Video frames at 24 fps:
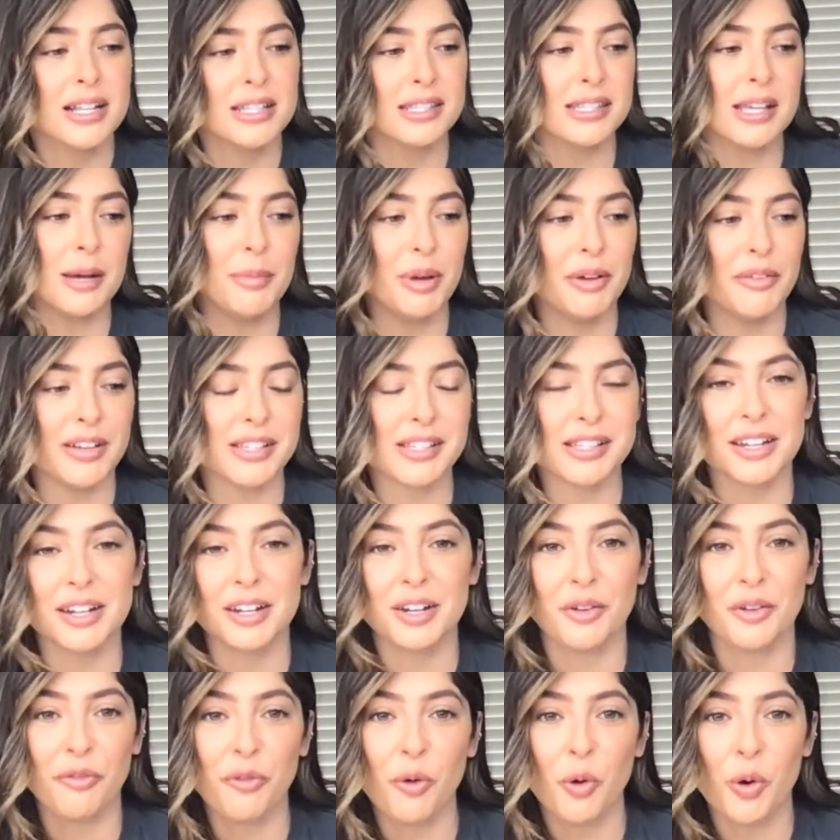Some of us
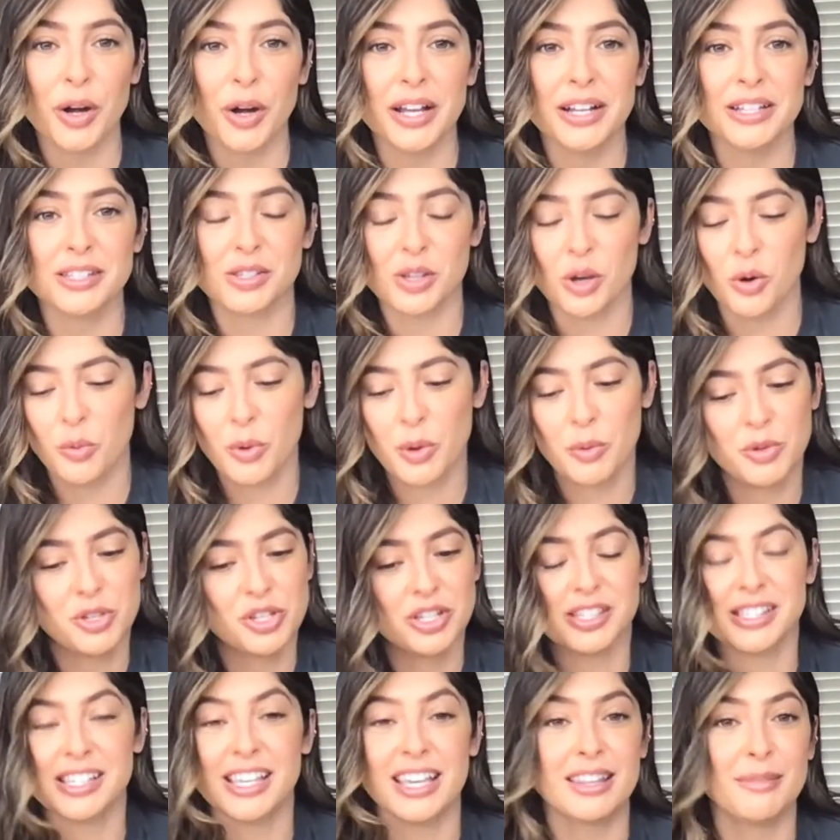couldn't afford it, so we
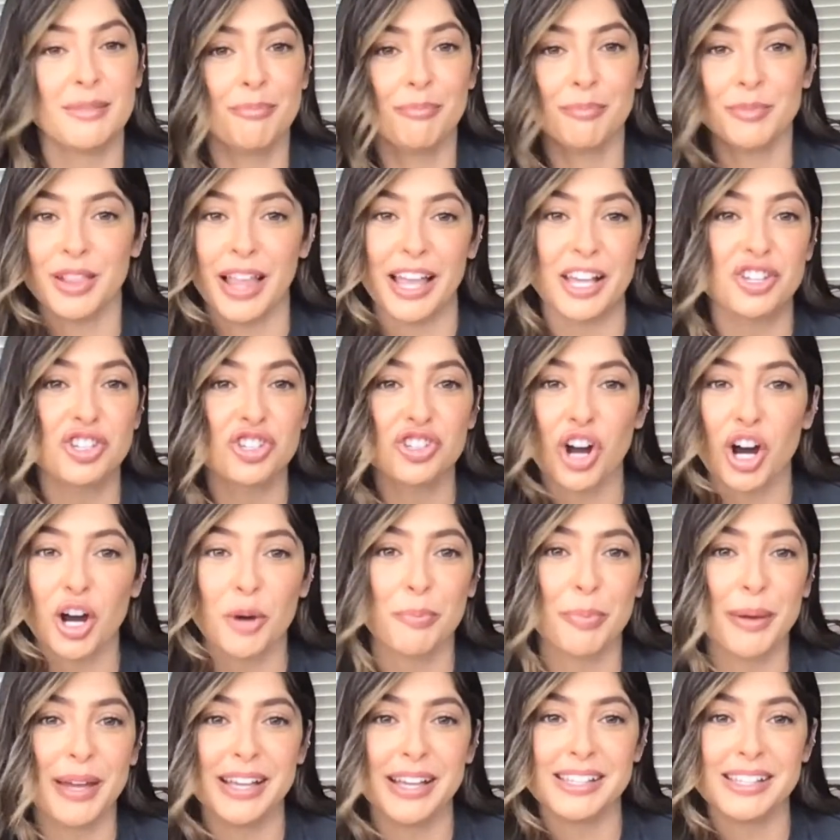would just get like
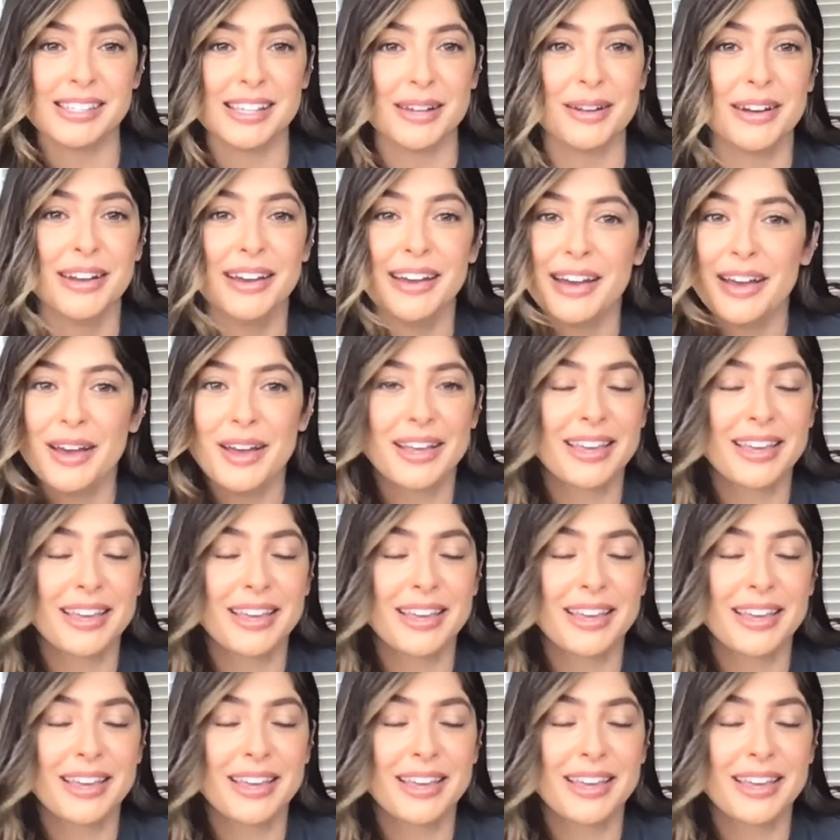Sharpies and